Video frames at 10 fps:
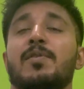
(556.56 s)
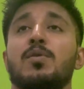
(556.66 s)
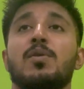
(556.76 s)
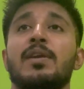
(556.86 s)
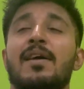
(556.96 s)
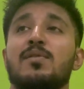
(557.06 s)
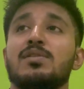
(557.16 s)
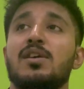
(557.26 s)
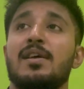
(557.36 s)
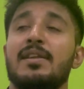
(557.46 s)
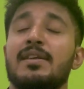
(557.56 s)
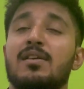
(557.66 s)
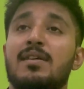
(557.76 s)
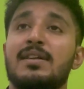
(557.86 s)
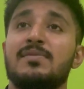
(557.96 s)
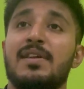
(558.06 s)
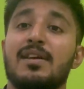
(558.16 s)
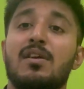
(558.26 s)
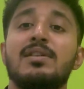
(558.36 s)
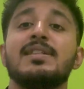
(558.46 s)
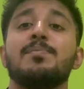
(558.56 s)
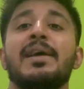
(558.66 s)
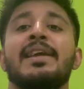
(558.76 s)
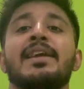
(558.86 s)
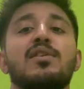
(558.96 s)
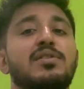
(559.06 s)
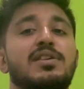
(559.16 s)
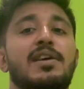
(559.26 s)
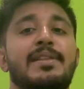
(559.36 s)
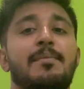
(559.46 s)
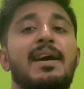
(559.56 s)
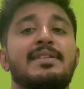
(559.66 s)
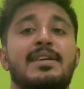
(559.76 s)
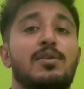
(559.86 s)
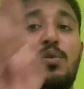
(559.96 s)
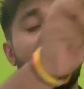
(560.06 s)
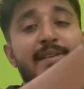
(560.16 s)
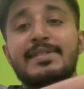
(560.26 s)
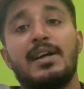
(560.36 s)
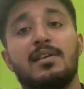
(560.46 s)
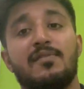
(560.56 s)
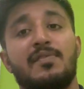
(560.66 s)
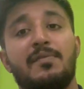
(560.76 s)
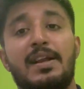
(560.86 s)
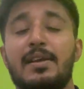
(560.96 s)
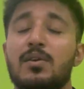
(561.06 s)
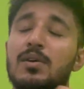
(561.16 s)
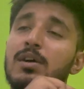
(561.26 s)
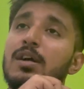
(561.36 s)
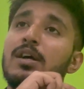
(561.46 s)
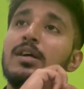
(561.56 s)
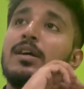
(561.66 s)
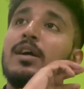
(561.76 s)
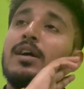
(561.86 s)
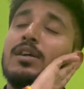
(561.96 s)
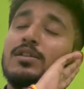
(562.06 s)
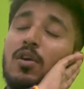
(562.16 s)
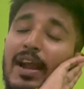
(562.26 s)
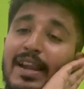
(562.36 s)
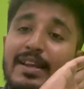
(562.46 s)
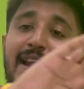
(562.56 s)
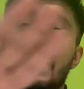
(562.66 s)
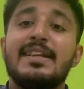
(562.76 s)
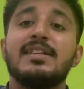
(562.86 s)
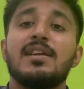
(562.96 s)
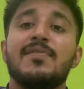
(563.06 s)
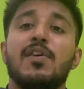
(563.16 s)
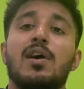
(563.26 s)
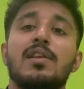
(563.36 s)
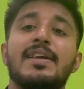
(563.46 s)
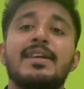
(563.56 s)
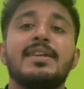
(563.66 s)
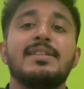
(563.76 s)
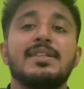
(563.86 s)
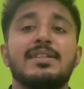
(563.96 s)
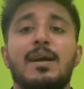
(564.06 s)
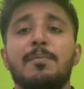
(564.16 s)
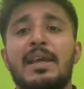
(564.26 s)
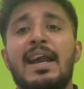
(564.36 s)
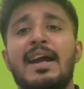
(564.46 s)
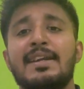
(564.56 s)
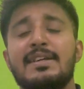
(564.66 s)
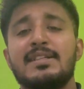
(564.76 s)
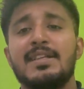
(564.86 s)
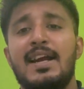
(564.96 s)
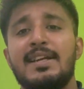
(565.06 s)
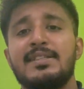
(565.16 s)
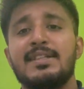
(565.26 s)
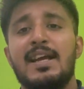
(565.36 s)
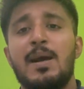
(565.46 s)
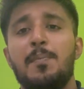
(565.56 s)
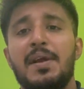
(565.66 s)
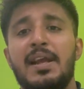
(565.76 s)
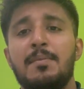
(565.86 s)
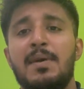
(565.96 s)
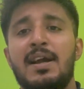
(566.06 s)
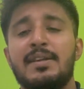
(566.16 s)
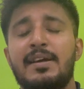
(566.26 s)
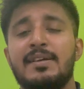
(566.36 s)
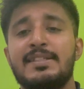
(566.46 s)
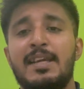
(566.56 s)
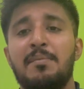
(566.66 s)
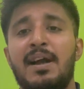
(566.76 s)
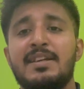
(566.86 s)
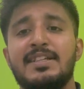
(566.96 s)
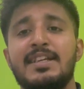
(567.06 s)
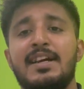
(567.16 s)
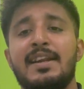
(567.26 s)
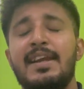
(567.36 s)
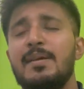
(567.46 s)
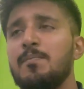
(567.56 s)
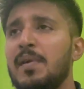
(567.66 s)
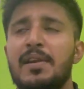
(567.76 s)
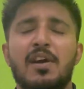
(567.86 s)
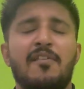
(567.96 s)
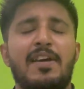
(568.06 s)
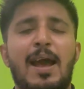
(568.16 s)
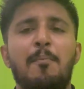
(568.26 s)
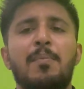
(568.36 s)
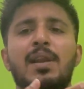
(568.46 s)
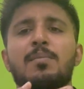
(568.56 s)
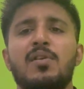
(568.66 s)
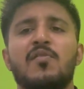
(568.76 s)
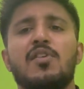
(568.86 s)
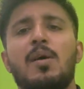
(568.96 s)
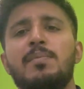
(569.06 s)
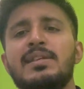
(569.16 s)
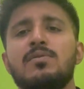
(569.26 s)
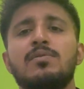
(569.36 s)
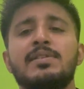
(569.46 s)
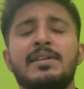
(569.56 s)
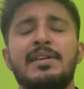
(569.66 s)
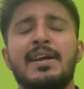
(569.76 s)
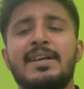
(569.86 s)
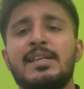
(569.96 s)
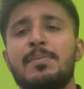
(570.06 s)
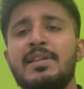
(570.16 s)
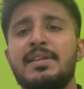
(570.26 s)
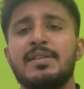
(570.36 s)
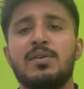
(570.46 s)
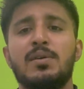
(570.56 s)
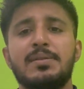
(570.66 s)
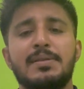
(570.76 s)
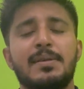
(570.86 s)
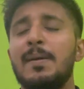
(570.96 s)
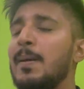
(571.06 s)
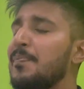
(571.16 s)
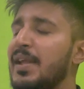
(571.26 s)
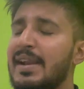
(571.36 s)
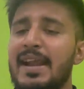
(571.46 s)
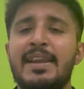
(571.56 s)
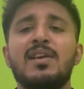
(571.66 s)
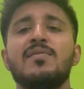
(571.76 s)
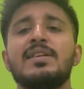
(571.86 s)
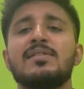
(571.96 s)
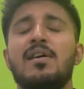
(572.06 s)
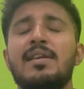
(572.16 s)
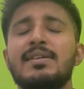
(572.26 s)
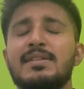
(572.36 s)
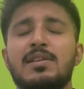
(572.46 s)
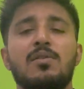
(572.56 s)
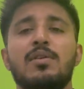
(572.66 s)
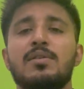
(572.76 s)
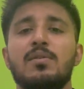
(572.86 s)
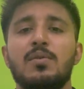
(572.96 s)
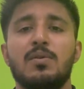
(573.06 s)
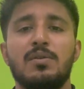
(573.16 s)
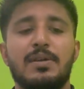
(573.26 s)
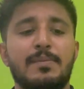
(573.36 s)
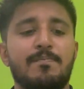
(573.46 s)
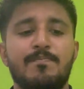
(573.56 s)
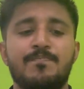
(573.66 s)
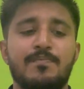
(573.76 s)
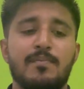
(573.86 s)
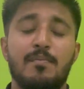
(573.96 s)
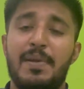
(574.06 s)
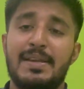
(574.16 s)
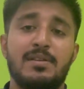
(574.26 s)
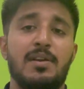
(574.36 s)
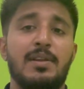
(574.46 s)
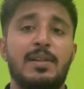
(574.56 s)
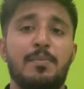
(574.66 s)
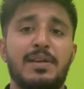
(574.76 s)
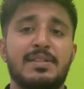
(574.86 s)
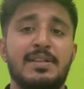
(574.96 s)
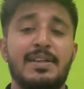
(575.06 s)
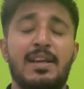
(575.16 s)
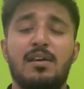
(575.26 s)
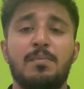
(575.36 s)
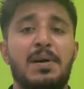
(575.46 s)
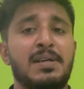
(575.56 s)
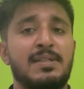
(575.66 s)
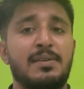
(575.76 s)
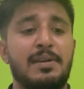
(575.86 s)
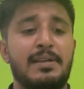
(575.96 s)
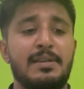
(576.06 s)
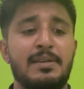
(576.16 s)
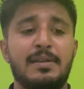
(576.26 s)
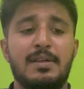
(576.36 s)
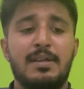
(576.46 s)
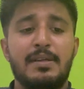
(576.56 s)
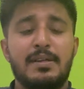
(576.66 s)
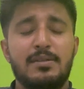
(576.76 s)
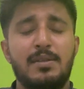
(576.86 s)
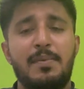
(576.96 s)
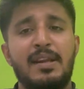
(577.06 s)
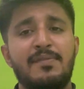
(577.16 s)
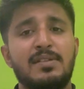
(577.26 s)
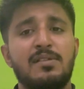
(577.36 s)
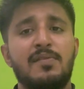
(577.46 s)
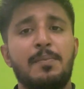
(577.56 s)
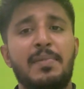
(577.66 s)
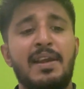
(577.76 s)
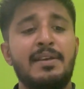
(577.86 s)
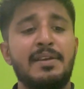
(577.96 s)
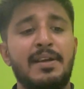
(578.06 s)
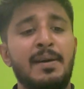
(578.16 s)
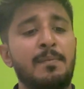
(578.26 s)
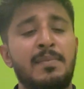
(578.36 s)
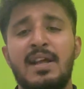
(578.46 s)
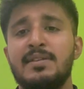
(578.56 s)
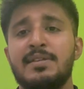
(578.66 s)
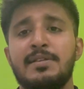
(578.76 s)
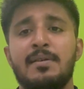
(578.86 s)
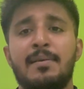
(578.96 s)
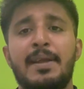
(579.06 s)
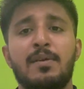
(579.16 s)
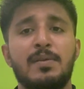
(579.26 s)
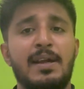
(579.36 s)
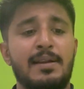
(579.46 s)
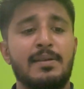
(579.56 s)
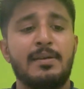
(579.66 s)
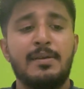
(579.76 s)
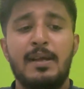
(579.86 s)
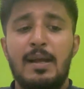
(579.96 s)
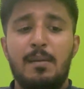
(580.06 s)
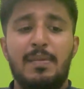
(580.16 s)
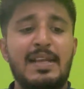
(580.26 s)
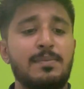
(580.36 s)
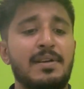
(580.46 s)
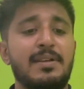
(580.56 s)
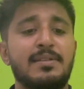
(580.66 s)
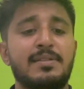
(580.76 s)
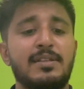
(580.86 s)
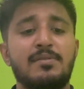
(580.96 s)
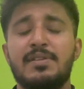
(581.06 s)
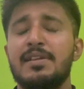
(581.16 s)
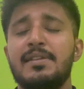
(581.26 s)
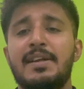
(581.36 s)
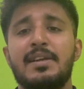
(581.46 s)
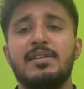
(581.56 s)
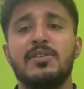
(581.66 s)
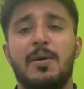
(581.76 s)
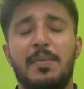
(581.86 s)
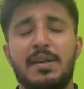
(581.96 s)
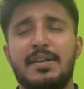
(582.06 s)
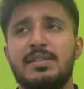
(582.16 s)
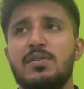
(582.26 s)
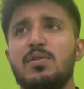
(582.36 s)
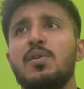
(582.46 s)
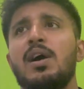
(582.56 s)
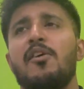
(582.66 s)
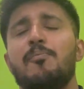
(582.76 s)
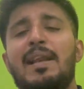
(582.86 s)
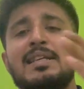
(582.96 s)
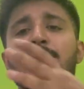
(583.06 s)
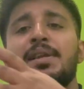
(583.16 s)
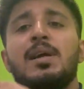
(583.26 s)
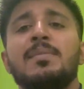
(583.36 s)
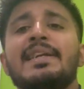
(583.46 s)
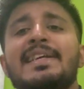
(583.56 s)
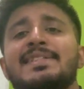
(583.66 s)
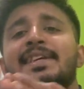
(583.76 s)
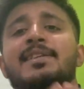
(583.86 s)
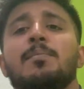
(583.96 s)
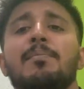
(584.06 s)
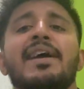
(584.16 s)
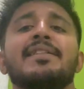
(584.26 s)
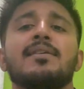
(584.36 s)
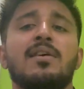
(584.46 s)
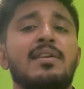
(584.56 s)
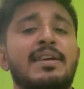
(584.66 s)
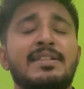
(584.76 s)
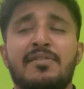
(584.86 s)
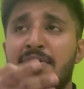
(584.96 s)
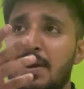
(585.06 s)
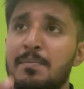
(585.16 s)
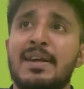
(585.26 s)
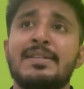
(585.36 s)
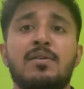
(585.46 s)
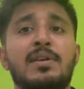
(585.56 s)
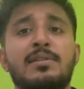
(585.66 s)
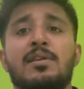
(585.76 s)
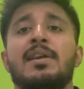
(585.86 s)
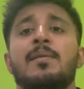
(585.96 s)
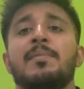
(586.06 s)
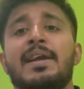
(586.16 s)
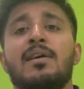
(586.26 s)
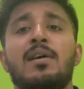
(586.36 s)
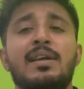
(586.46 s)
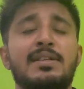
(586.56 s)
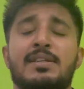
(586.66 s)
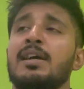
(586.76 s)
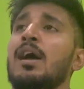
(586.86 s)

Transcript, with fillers: you don't have to join the college where the college is begging you to join them as i told in the start of the video so and register for all the entrance exam, CAT, XAT, SNAP, NMAT, GMAT, GRE and you have ample number of top B schools in India accepting this course and any of these colleges you're going to do good based on the percentile or marks you get. So the benefits of MBA in India, let's decode that. Placement assistance within the Indian job market. So you have placement committees set up by the college, run by students or run by college